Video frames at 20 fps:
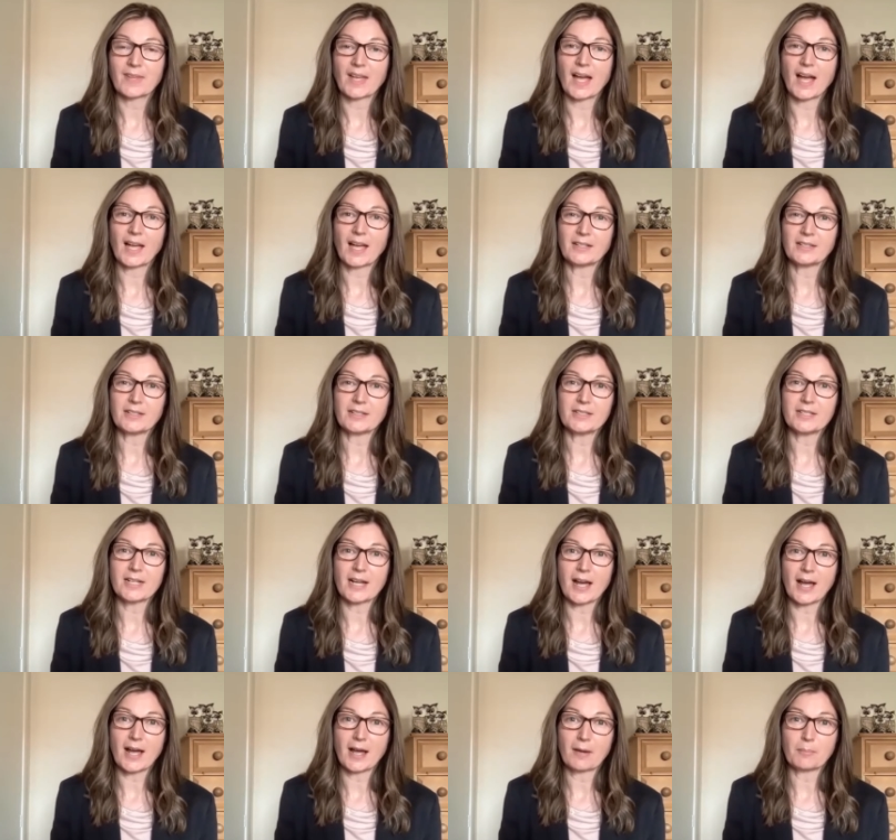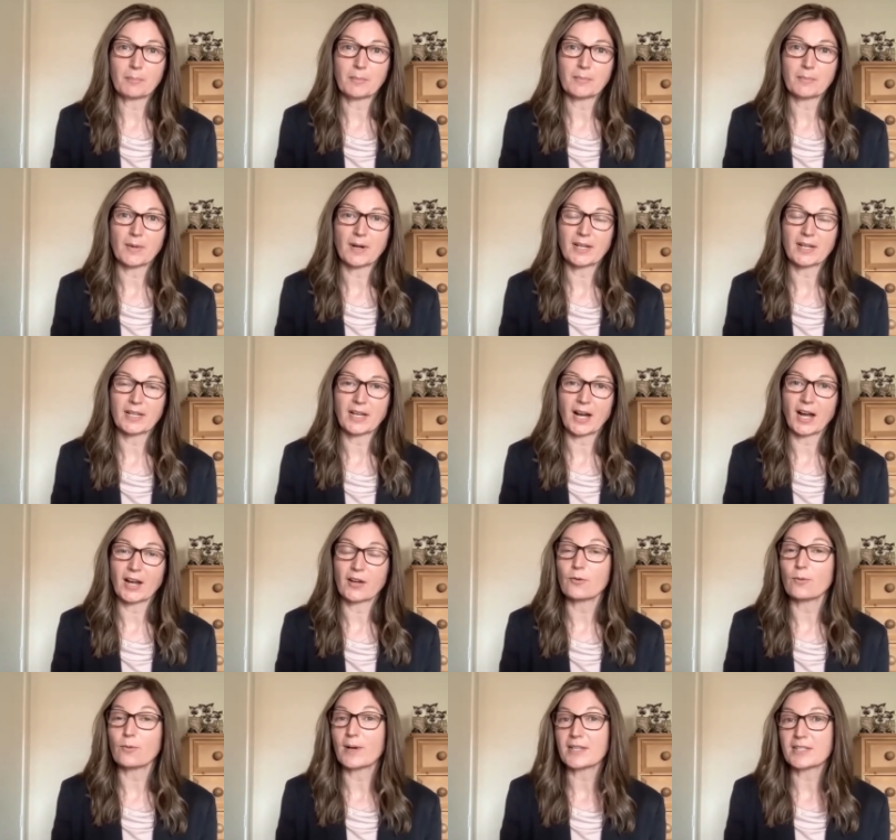And um, I
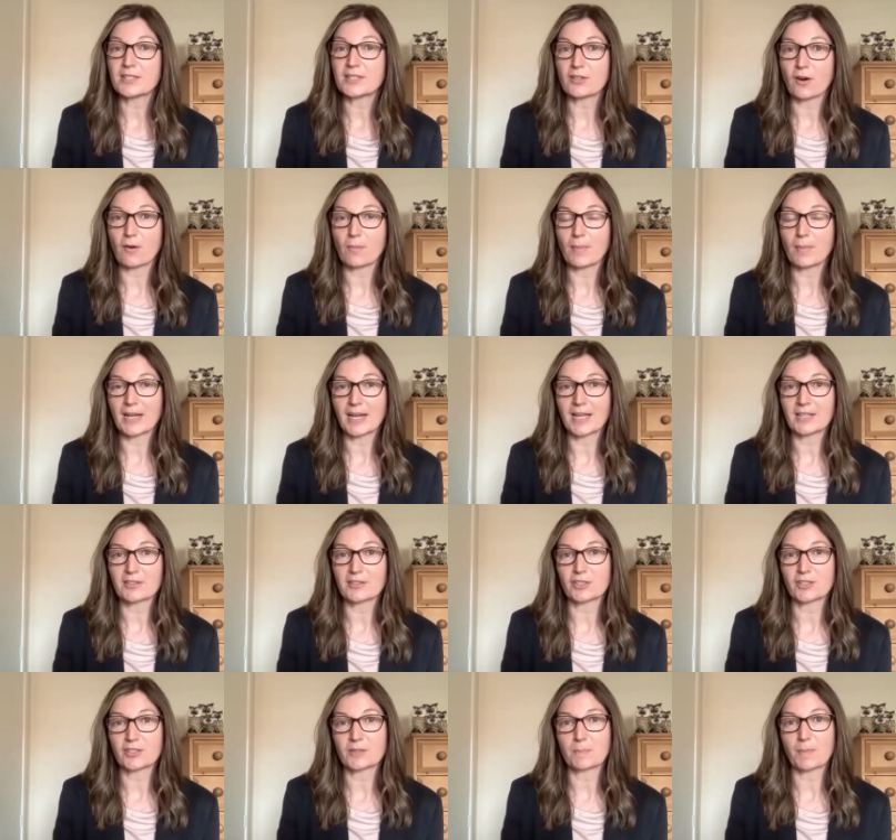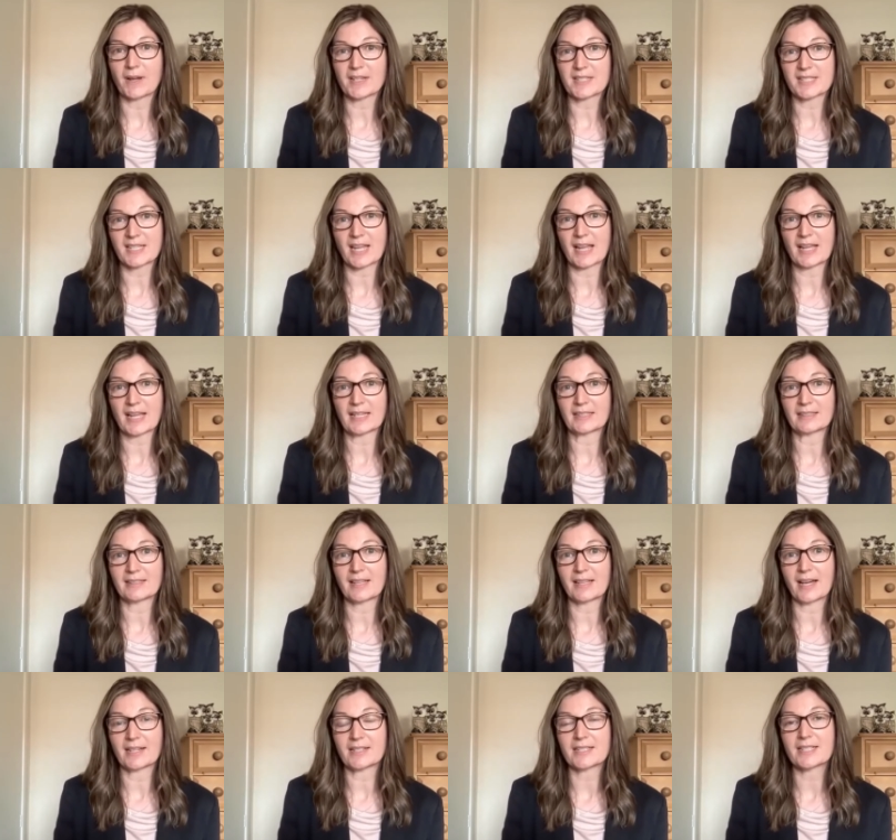always start my lectures by saying
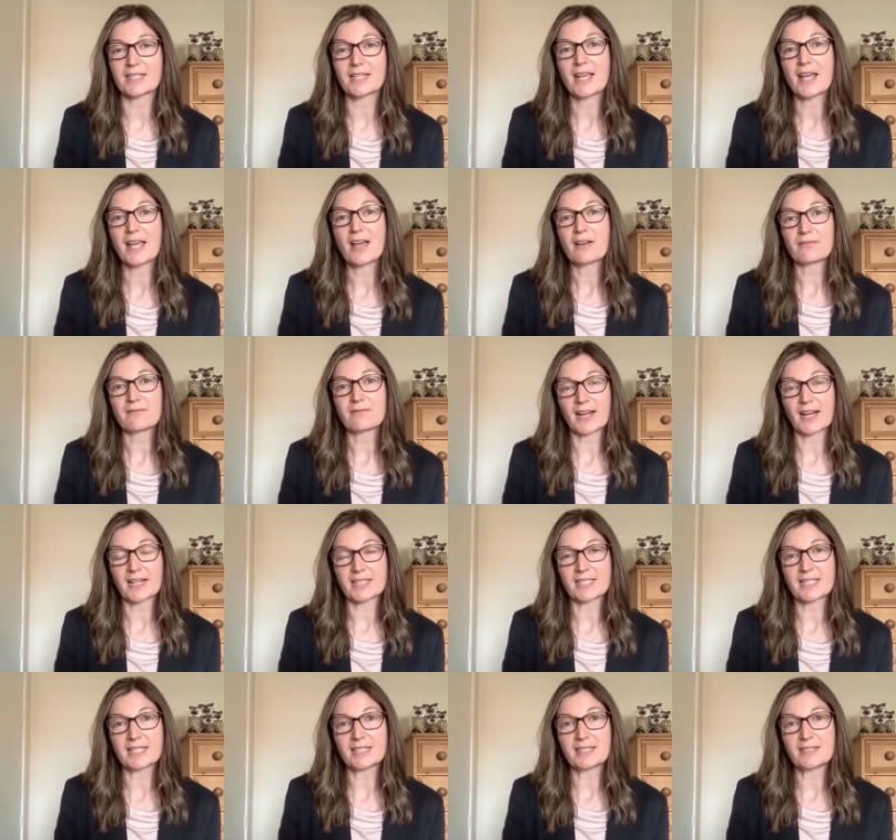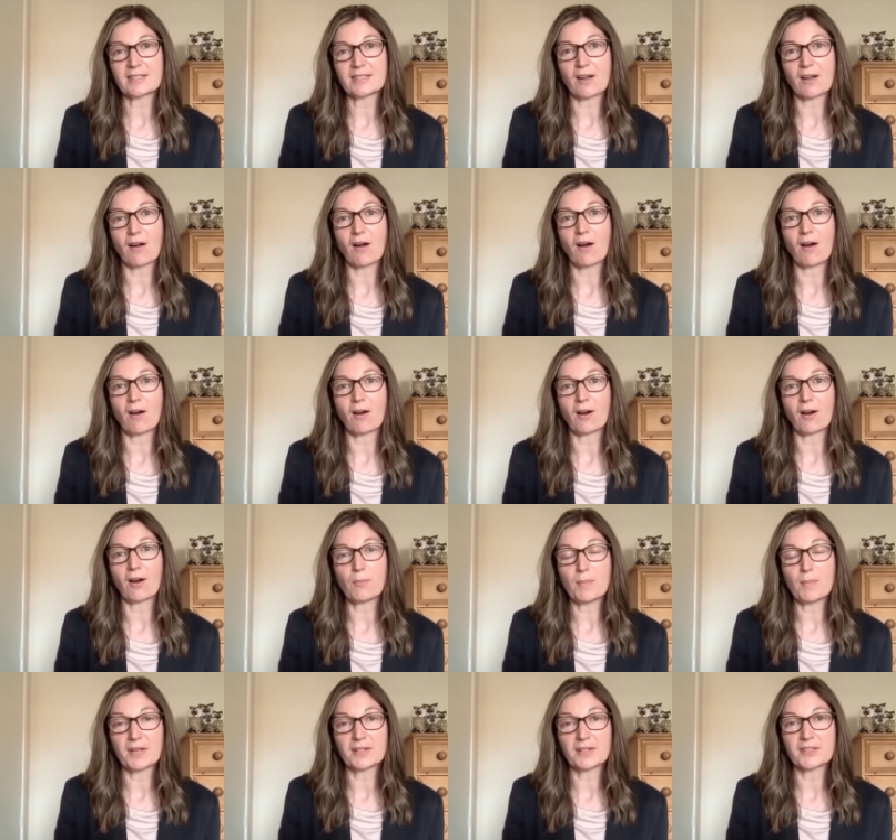that vaccines are our
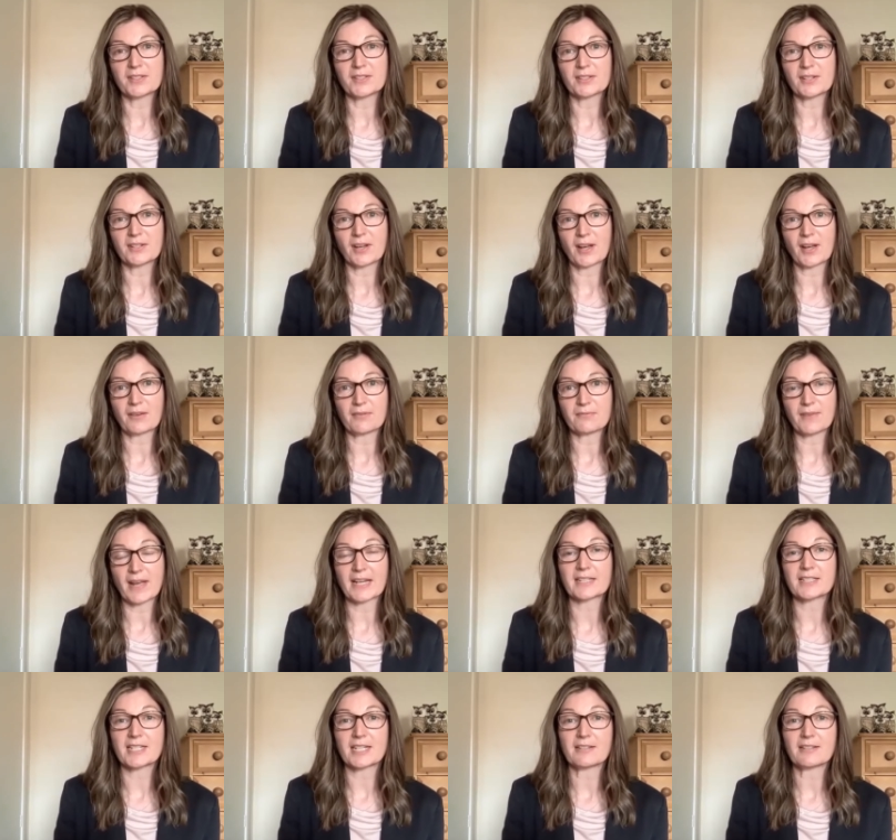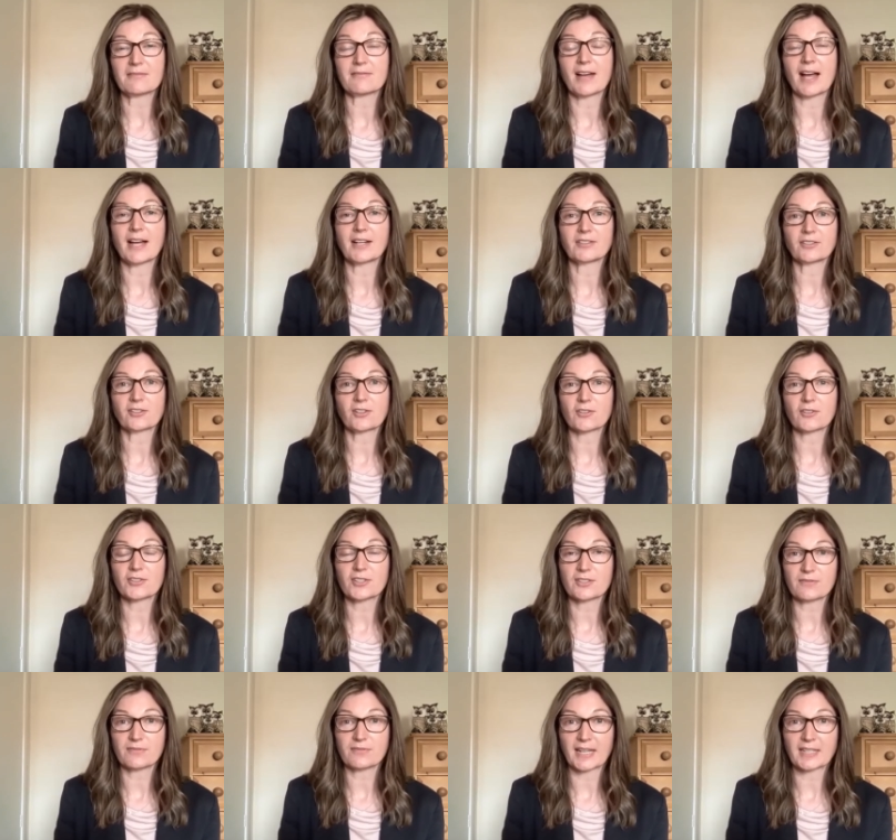most effective and
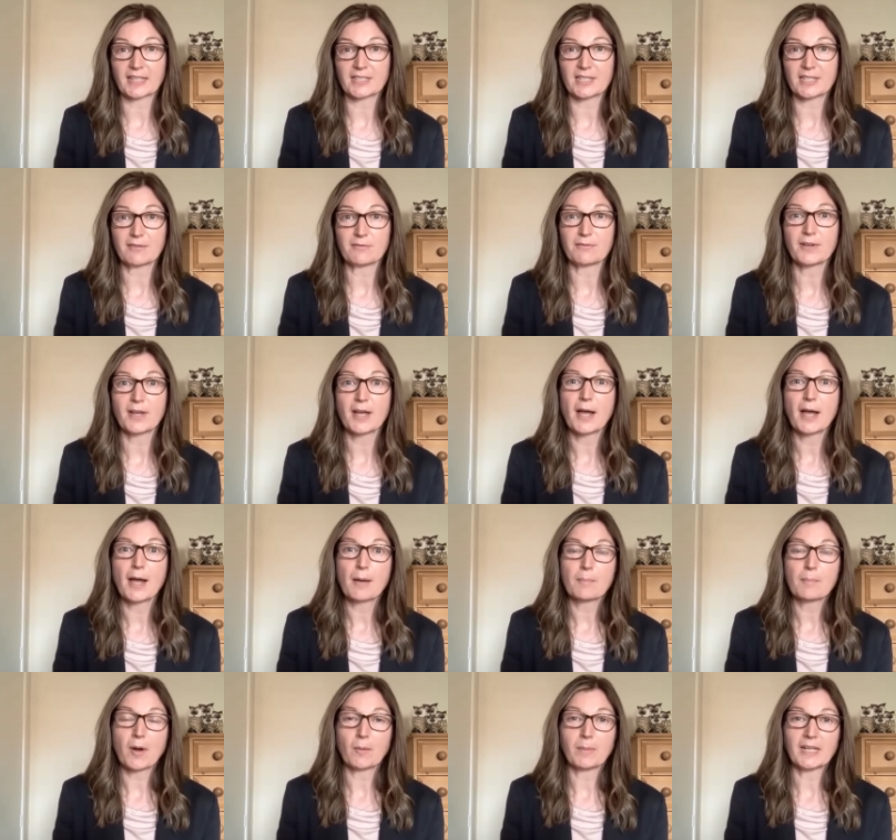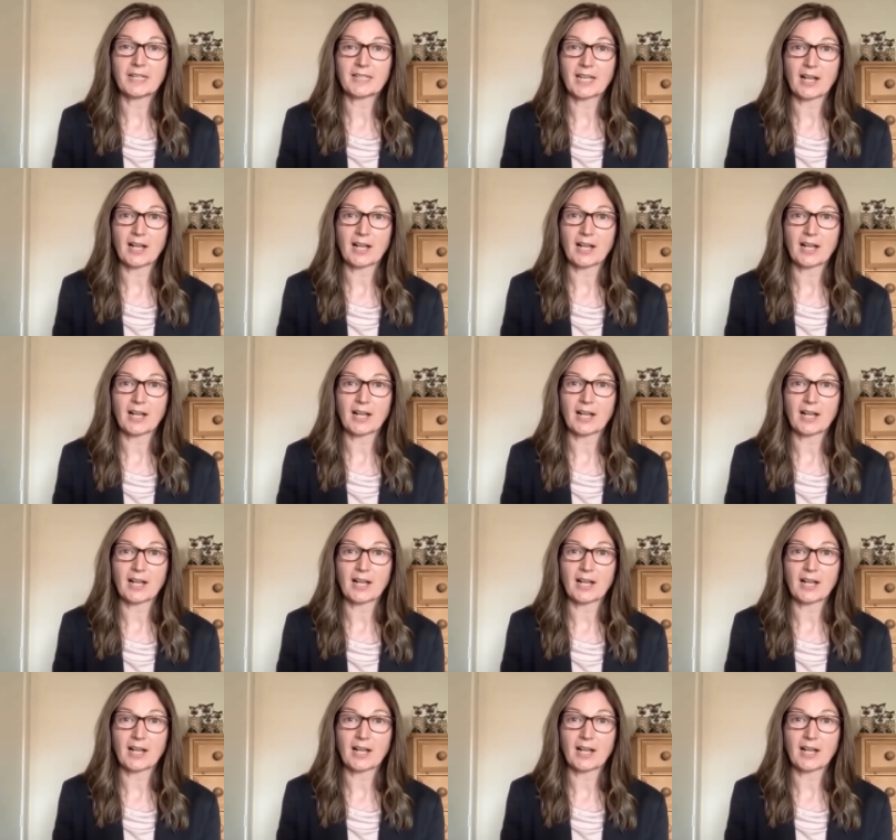cost effective public